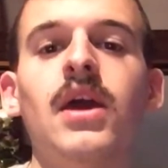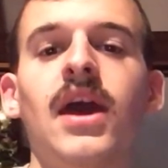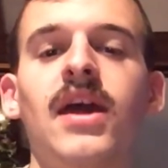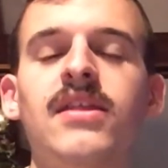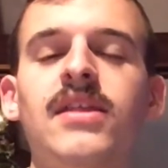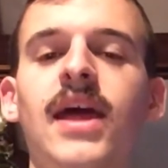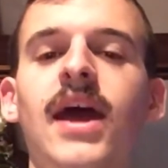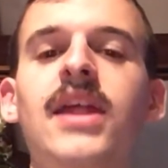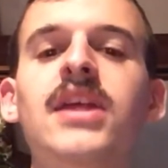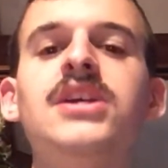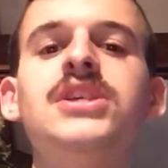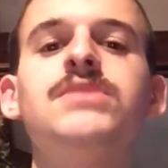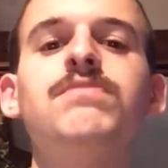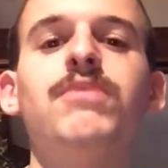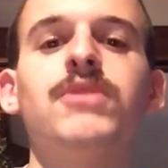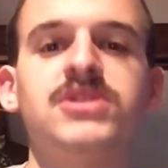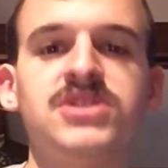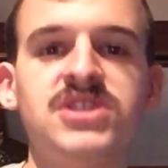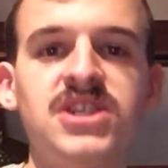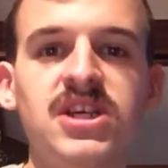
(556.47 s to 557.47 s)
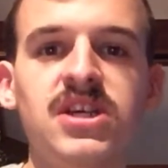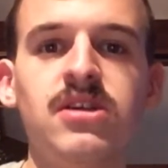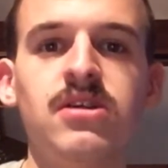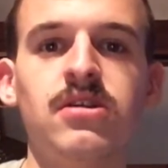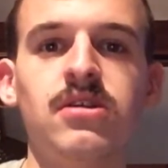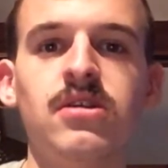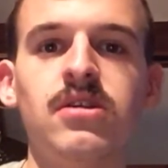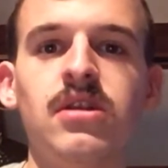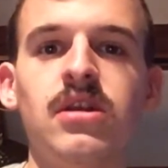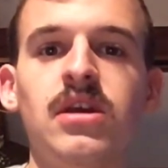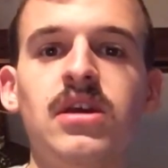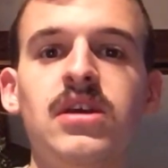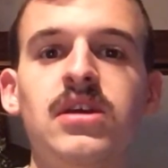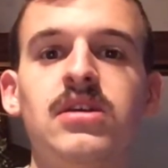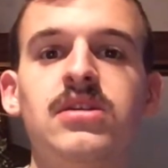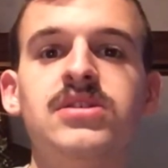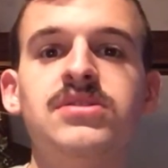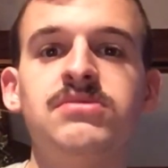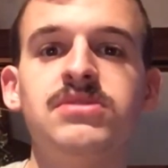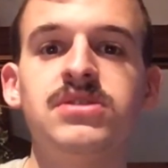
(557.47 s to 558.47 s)
And that is particularly
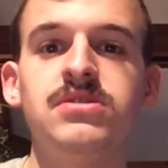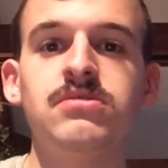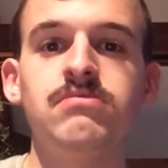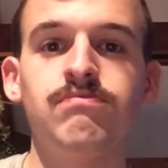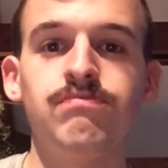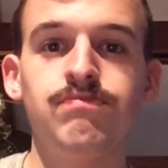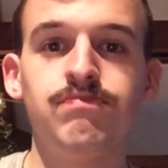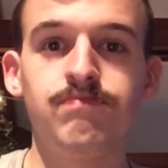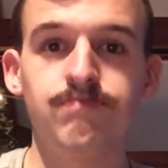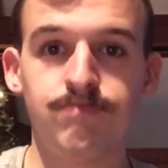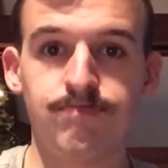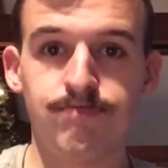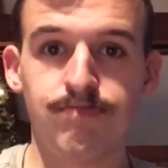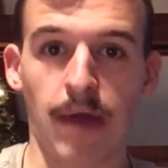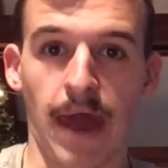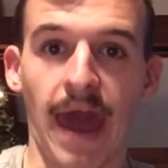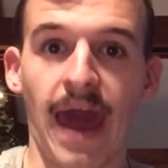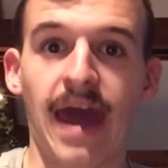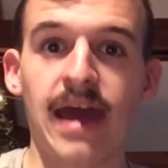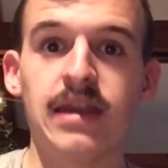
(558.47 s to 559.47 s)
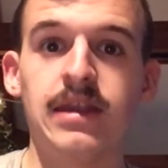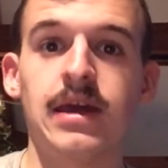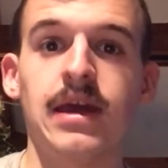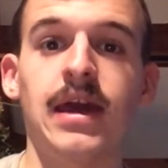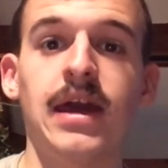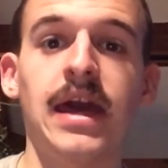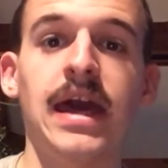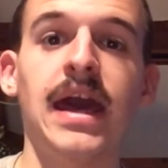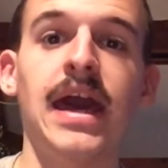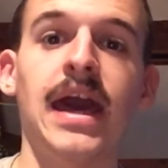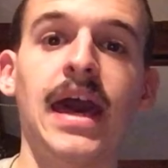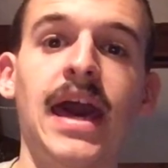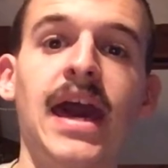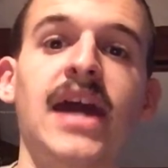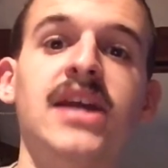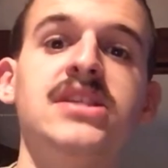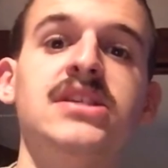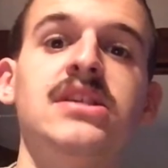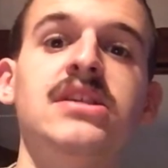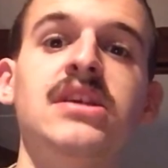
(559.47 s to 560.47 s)
bad
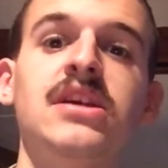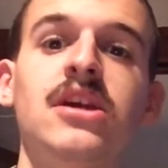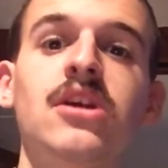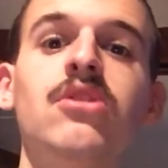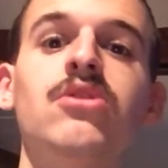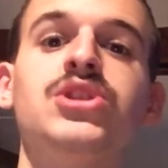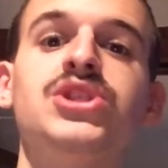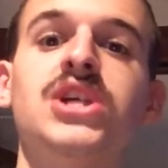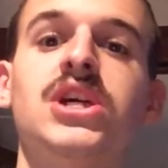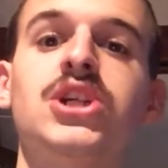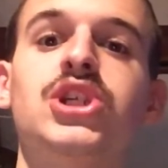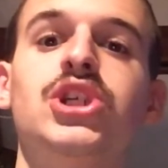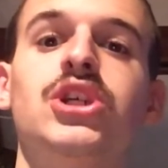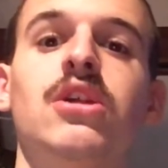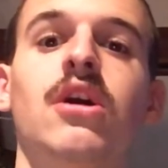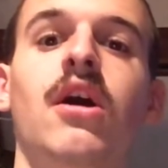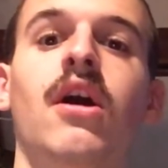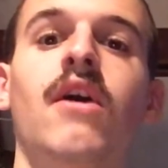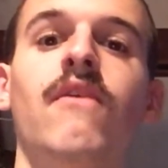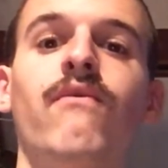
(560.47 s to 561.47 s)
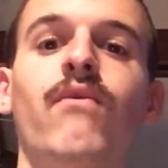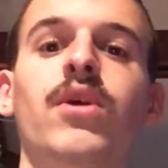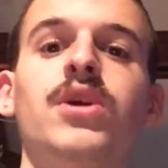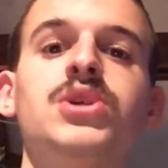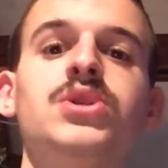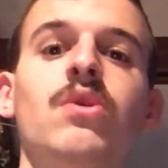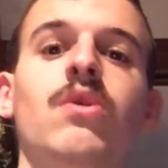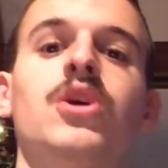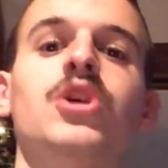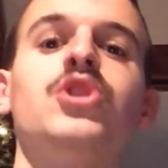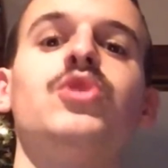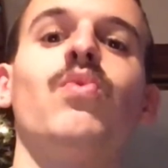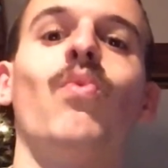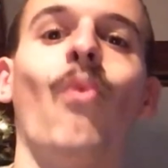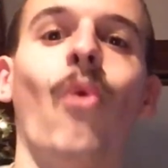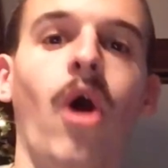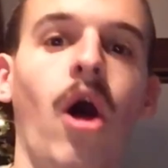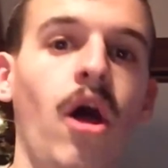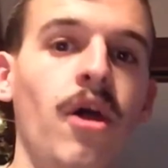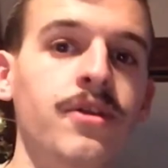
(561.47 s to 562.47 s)
at the intersection of what is known as
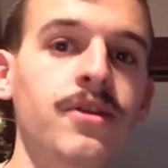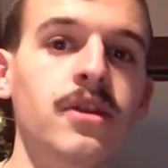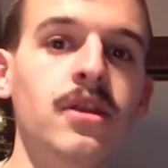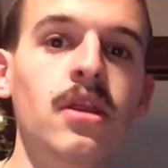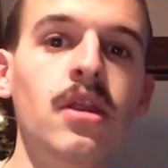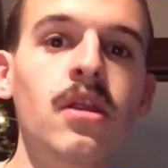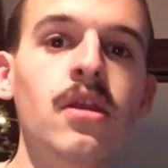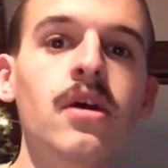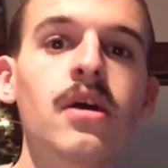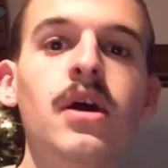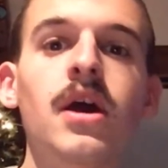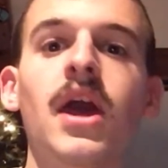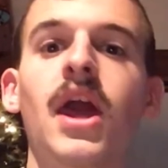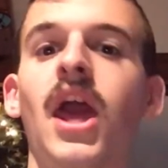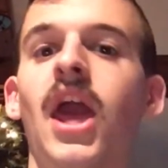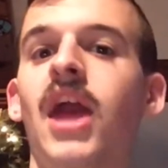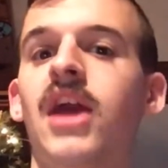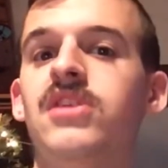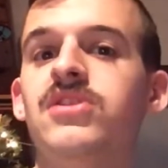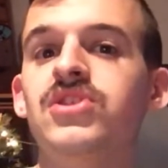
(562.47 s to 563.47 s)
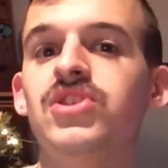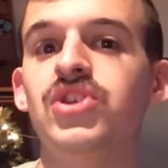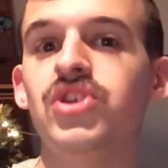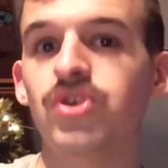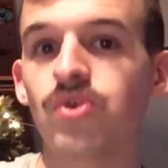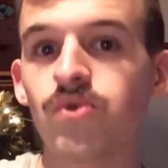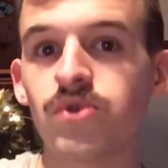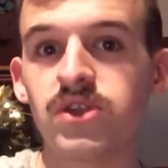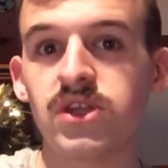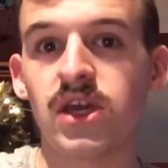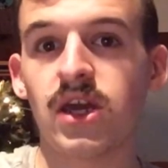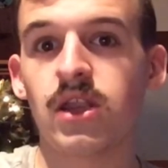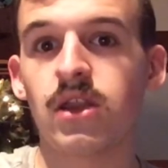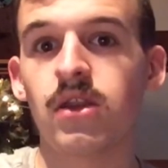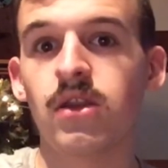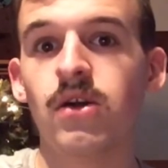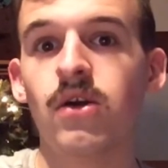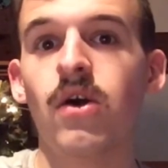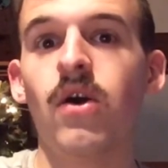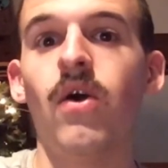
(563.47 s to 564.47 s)
Walden and
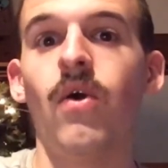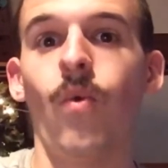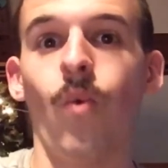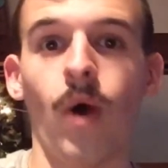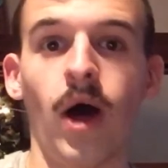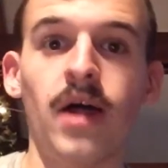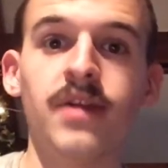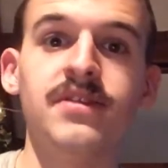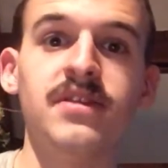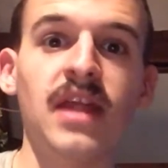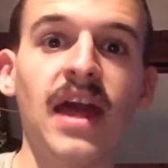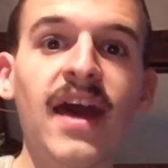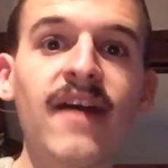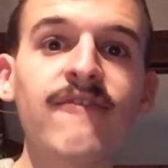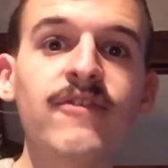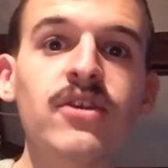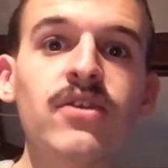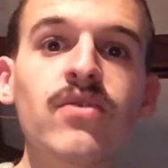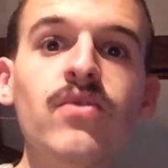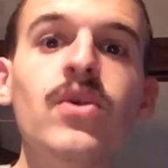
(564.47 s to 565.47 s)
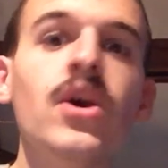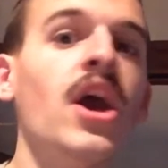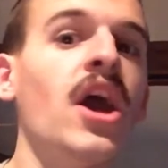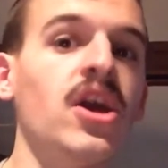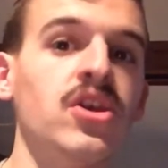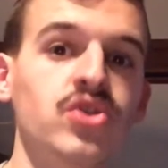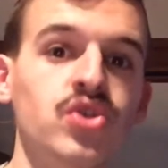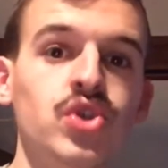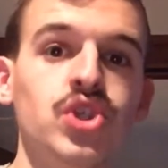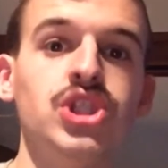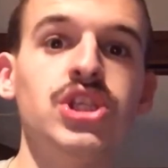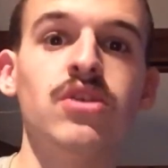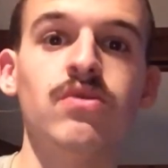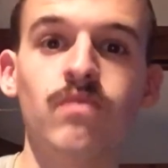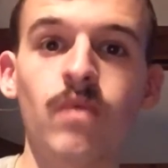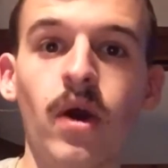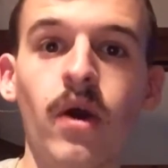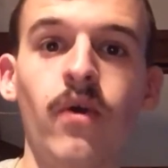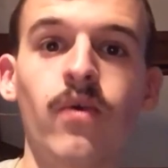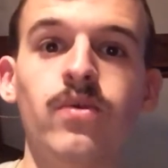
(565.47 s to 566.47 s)
Union. Walden Avenue and Union
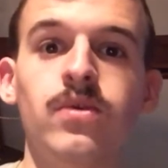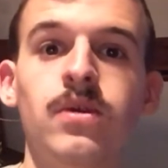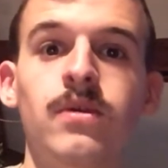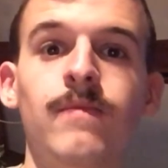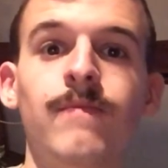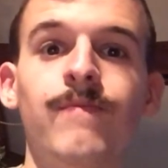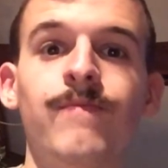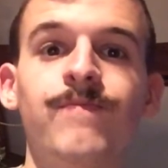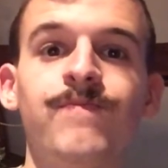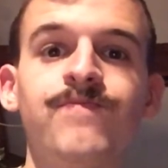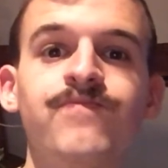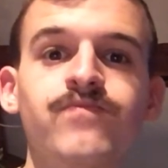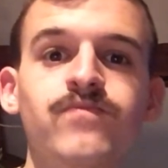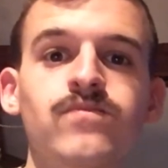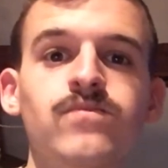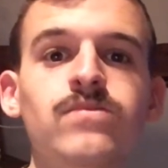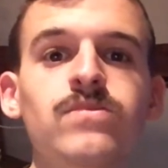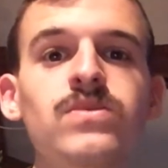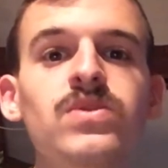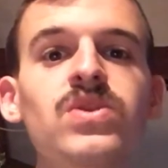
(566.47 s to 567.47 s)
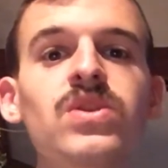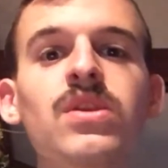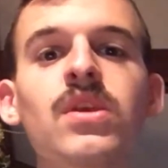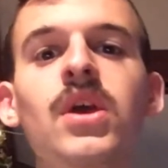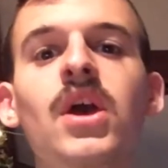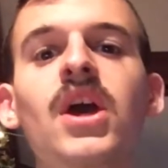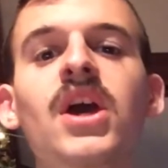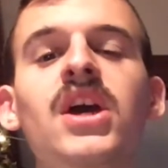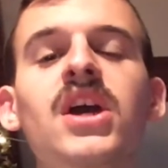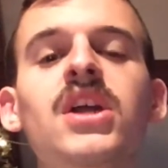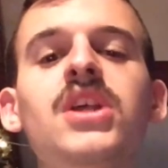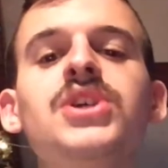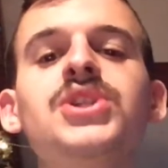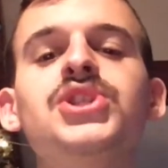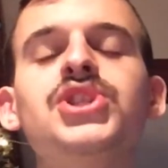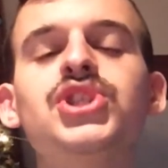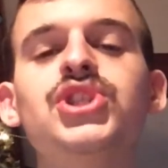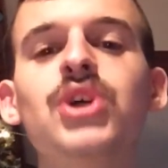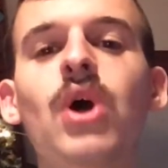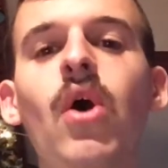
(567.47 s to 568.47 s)
Road. It
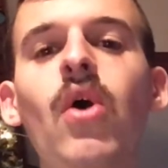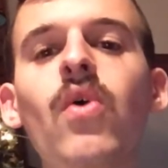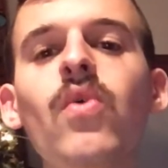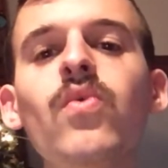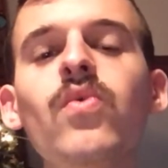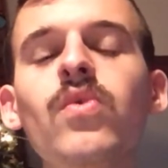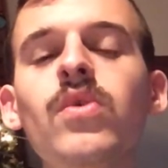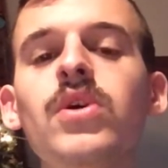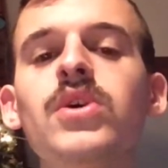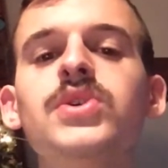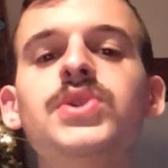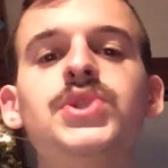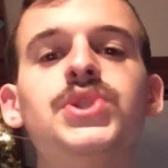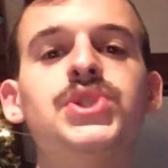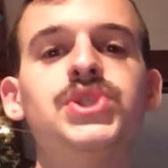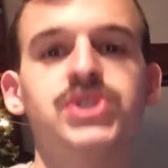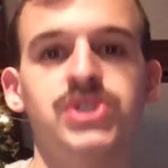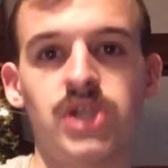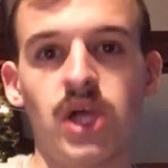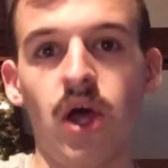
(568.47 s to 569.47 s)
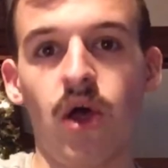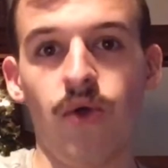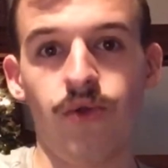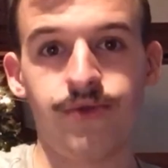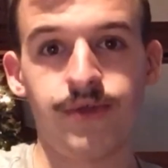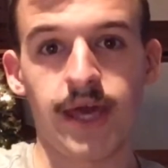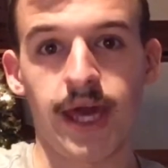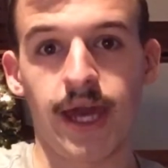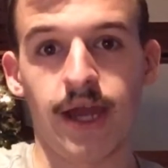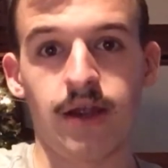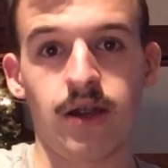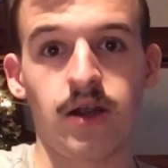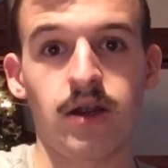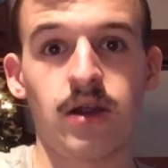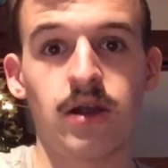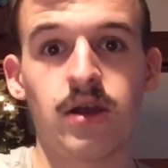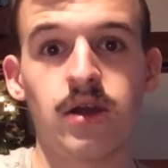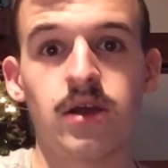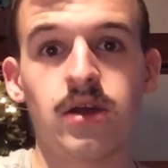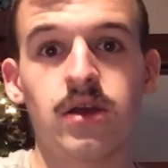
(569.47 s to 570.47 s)
is so slow there,
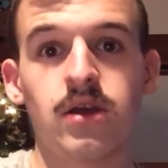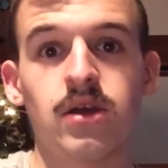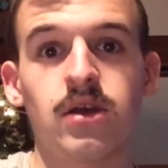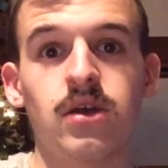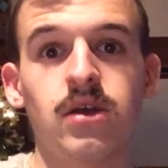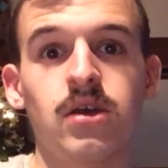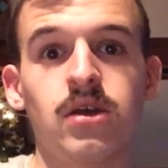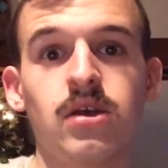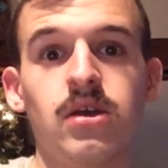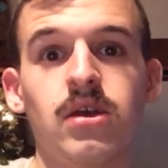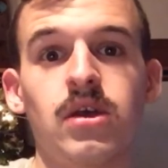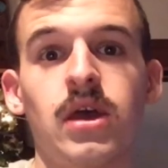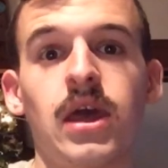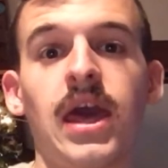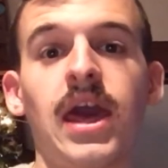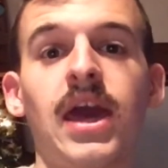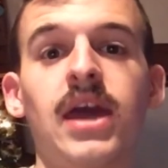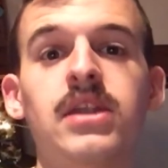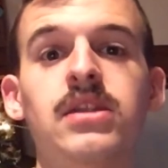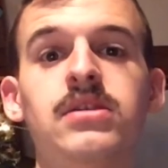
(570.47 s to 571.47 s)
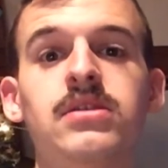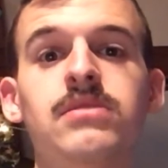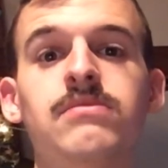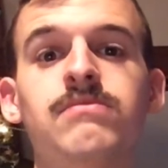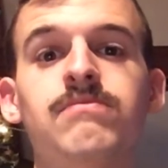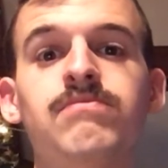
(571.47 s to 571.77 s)
and